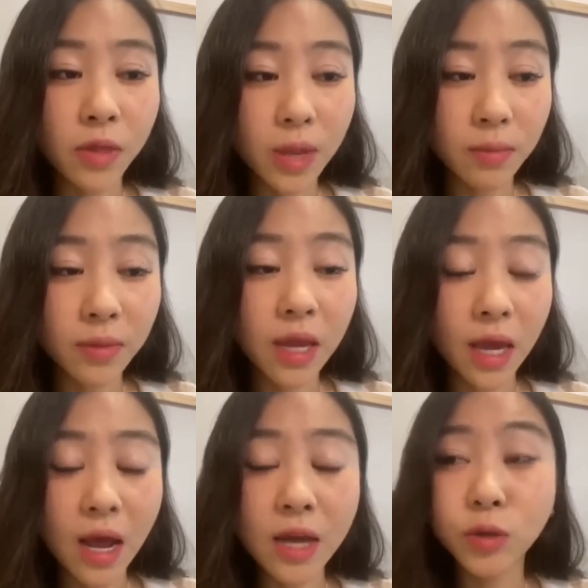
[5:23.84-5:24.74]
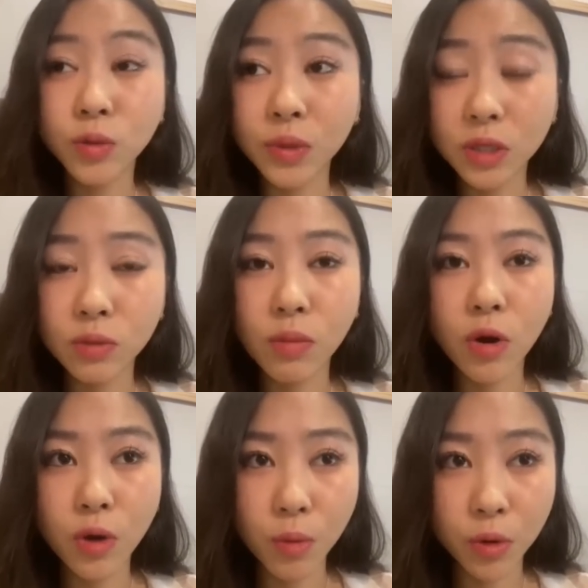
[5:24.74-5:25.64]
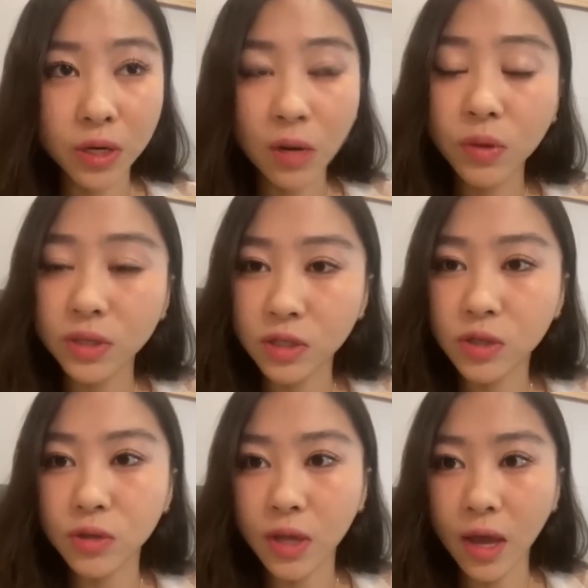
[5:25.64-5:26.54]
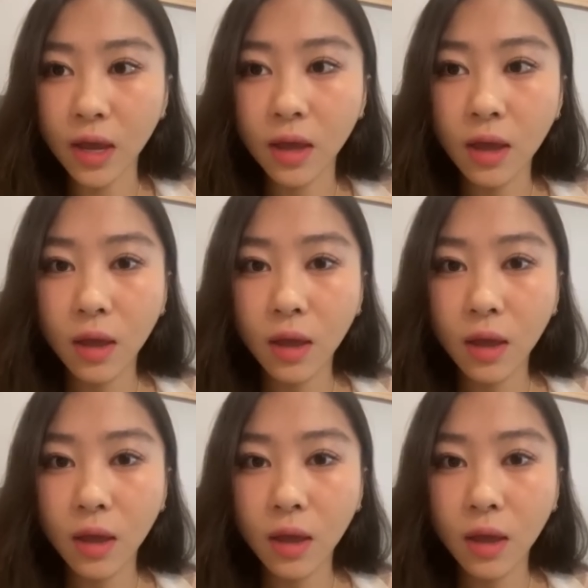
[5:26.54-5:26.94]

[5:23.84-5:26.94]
them, can I do it tomorrow morning, which is today?